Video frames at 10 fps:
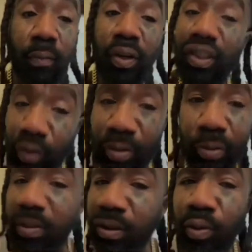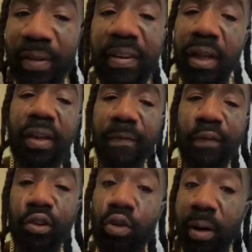Like, uh, what are you, what are you even
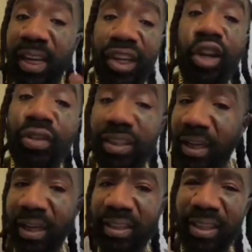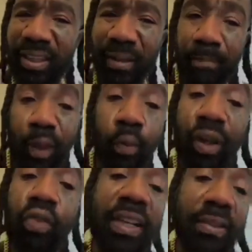looking for? You already know she ain't shit.
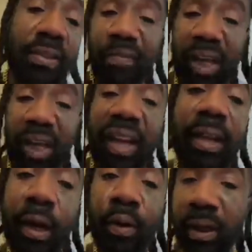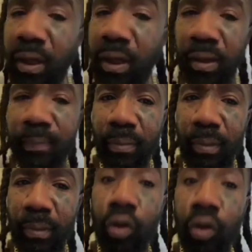What do you need? Some fucking clarity?
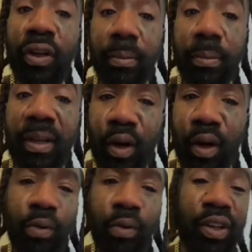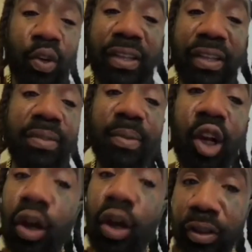You need some clarity. What do you need?
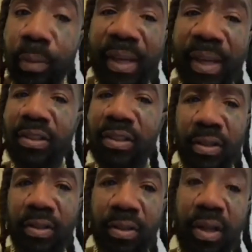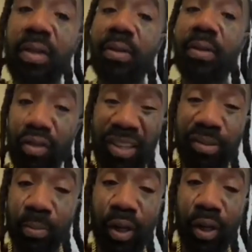Some closure, bitch. Uh,
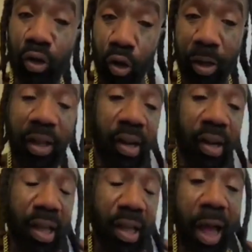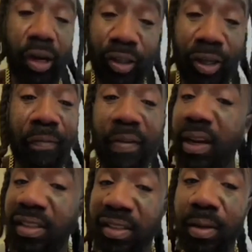you need some closure. You know, I know
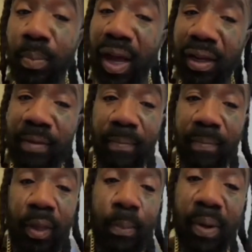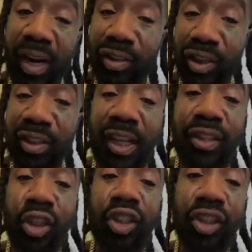she fucking somebody, but I just
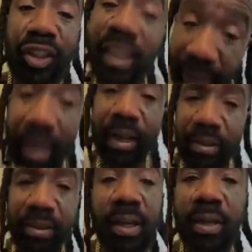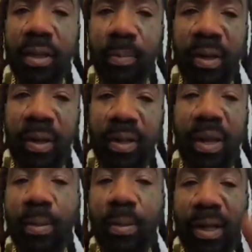need to see ass nigga.
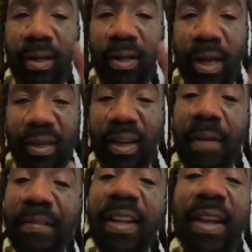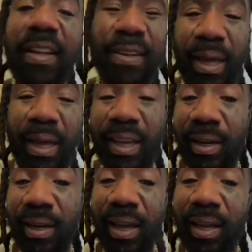like like definitely let the
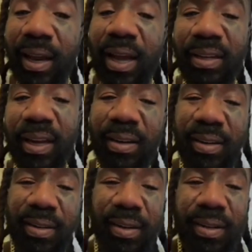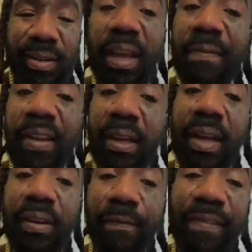black any nigga like that
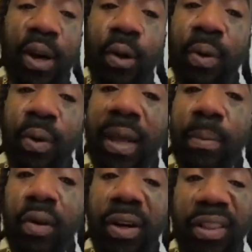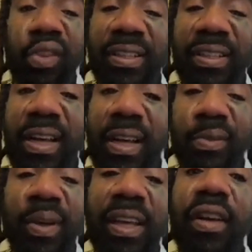definitely let the phone ring more than three
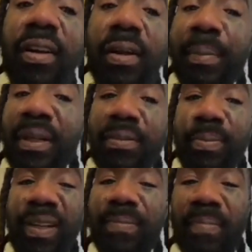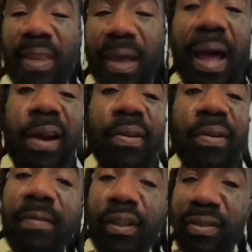times when he call a bitch. Blah.
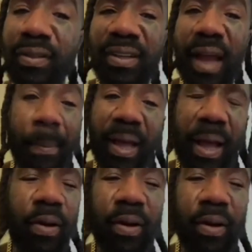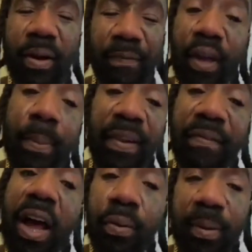I don't never trust like blood. I don't know if y'all
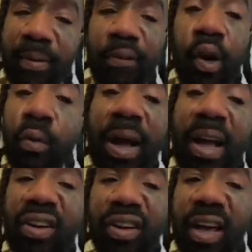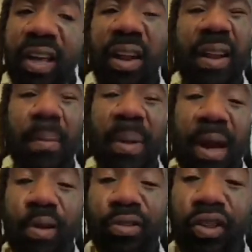been following me for a while or not,
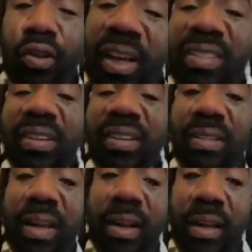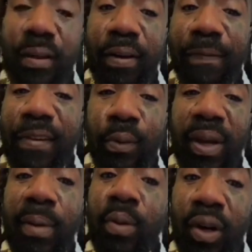but I don't trust niggas that let the
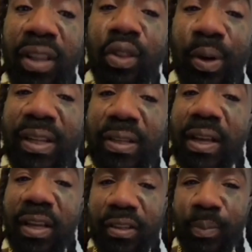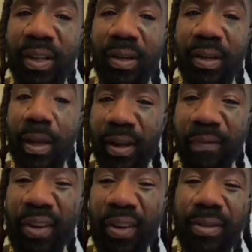phone ring more than three times. Blah.
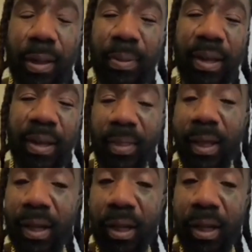like blah. fuck you like blah.